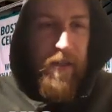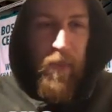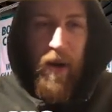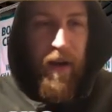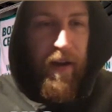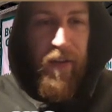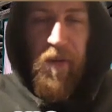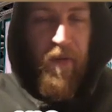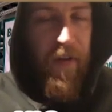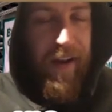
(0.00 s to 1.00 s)
player in
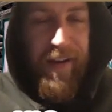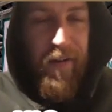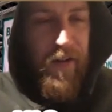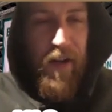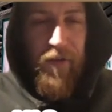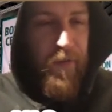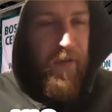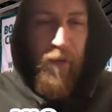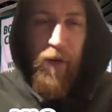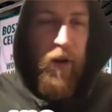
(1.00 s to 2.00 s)
terms of how he looks after
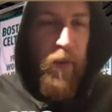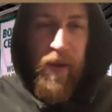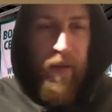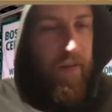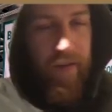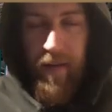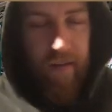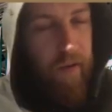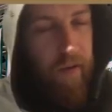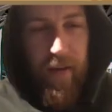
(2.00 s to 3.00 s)
himself and competes.
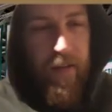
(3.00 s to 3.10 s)
It's